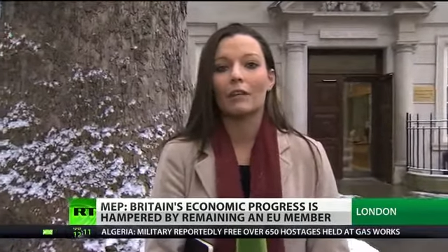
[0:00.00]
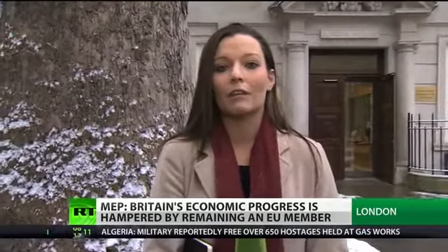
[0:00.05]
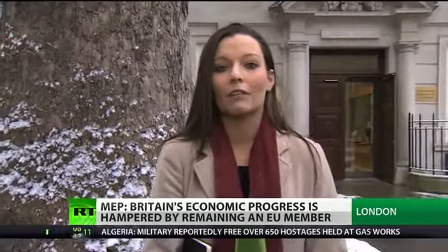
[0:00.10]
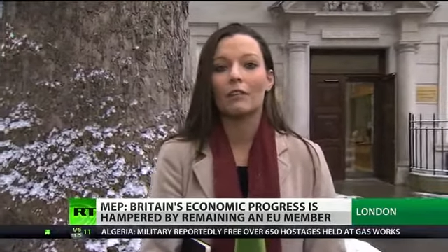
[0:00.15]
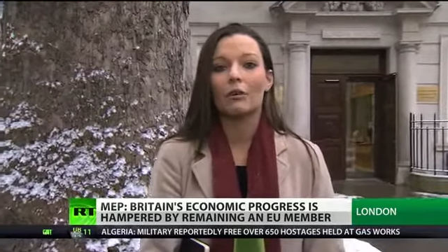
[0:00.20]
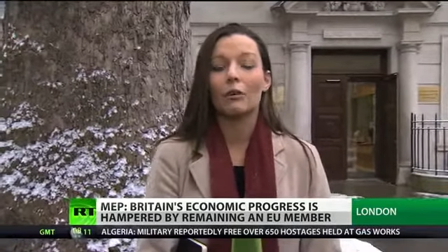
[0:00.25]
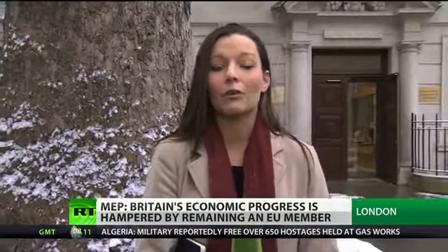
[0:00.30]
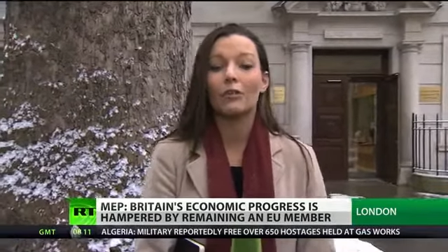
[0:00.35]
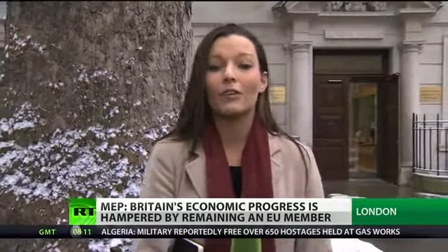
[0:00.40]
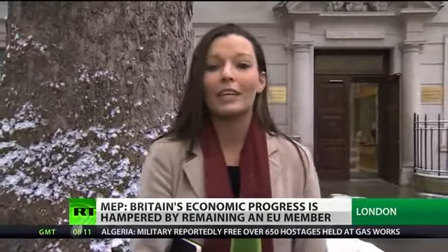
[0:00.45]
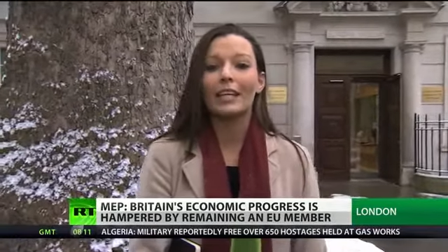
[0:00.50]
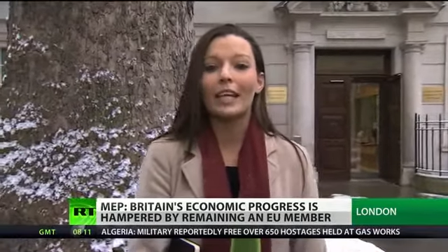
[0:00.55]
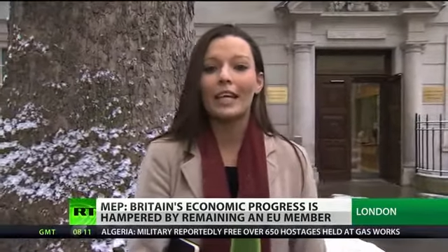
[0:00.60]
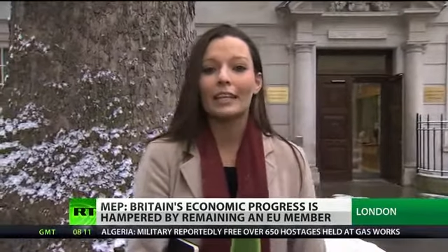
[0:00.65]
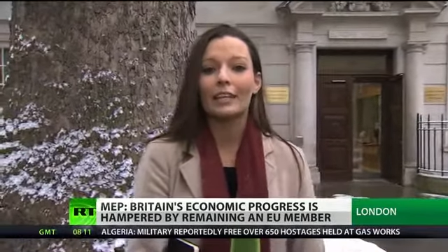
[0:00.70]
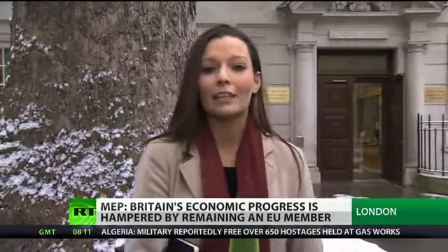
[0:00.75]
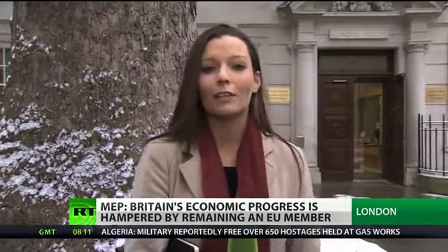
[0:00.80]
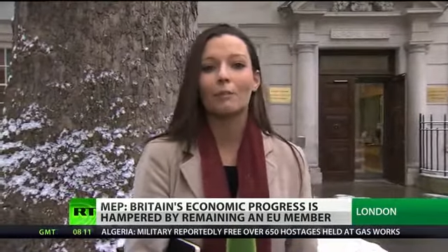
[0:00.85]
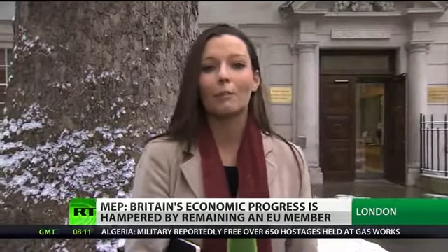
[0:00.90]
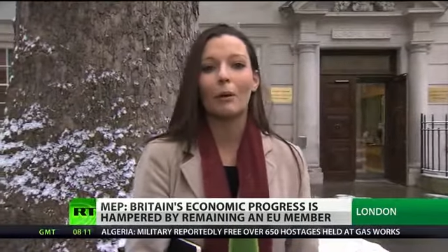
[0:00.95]
And of course, the
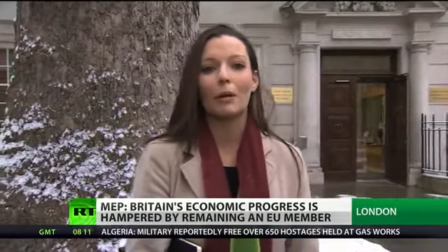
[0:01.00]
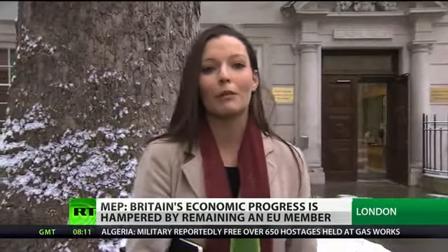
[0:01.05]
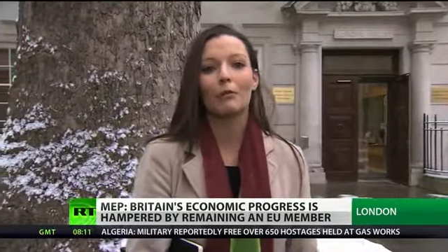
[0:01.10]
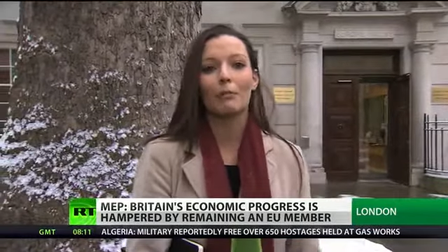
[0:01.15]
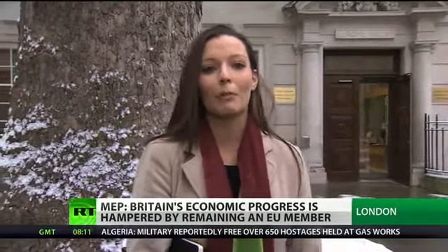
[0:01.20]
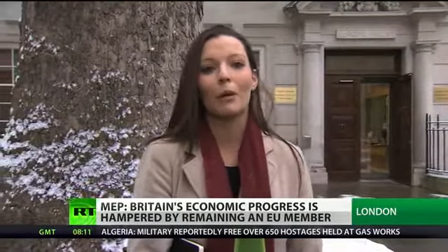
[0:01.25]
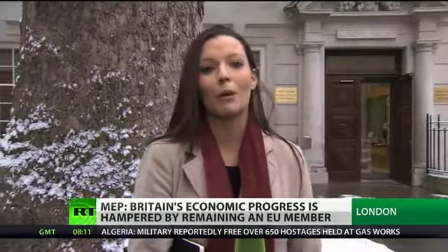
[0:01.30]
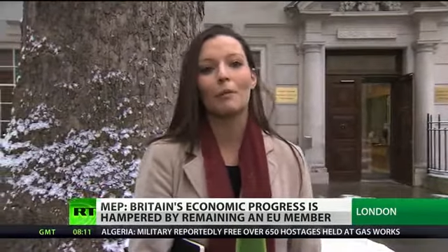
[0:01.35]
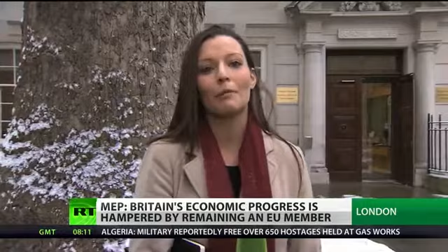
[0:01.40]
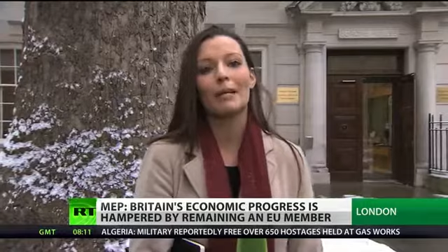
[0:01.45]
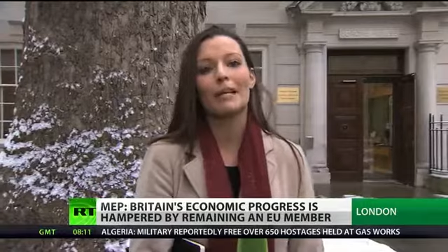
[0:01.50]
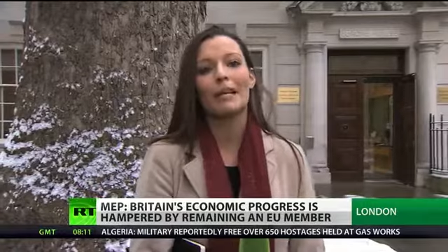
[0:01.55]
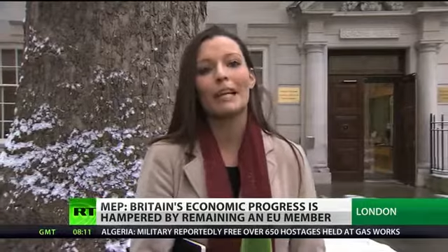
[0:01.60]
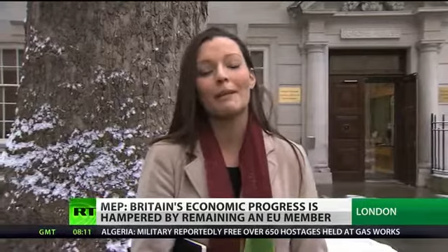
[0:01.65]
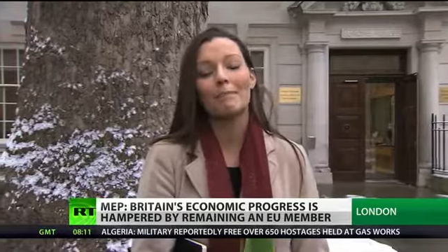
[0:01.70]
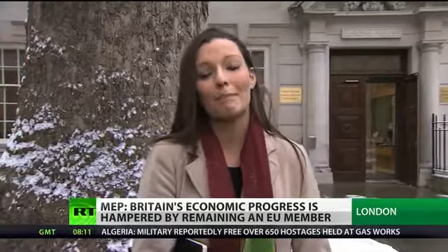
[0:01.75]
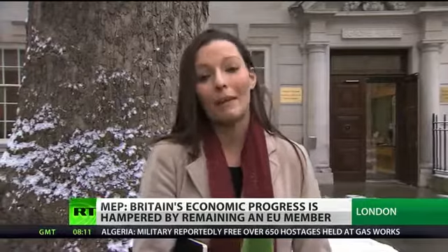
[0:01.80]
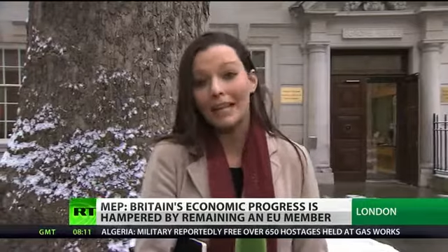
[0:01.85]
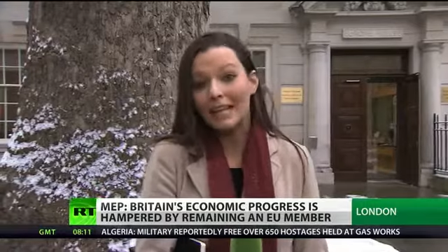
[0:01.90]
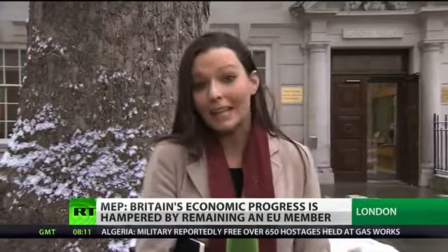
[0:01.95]
latest
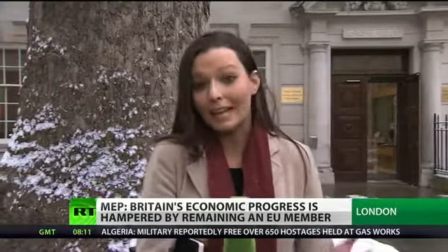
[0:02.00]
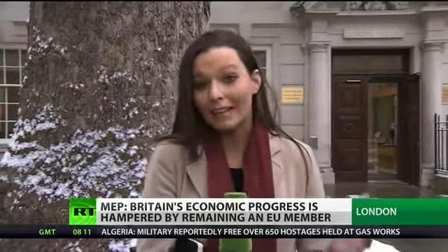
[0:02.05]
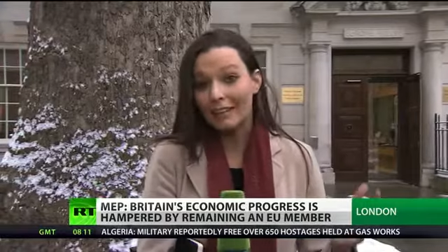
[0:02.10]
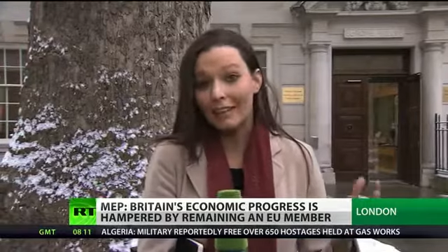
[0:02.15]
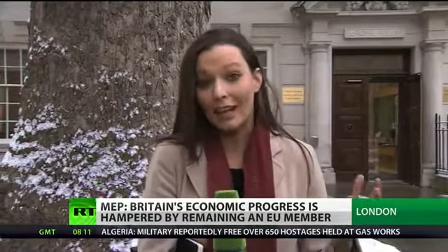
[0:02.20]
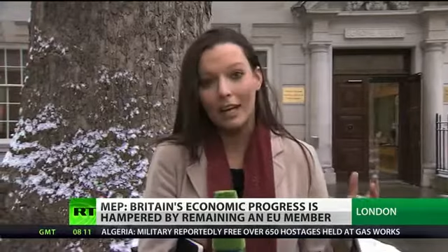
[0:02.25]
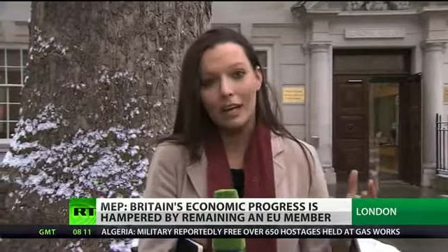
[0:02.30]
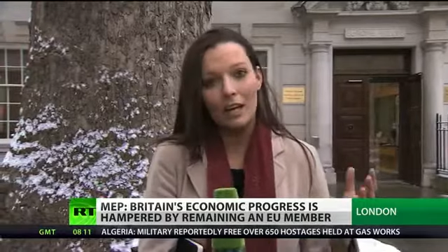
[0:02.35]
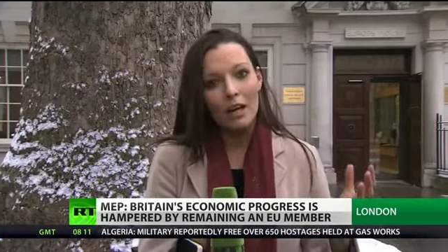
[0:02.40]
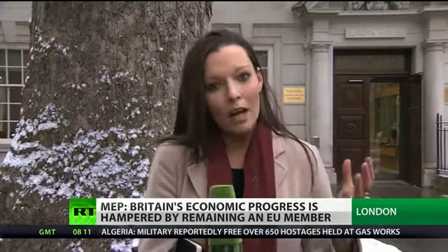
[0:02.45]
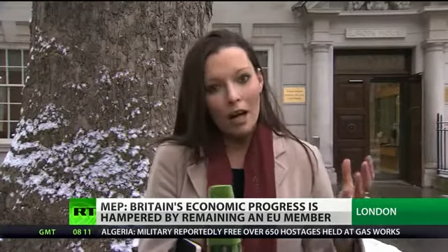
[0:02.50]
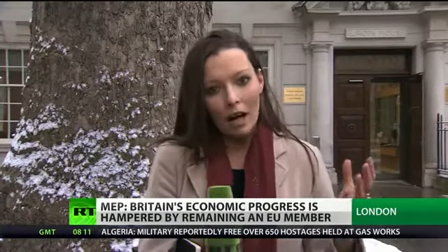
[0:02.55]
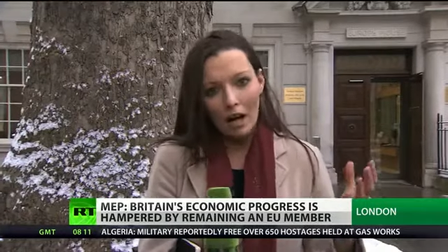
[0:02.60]
postponement making that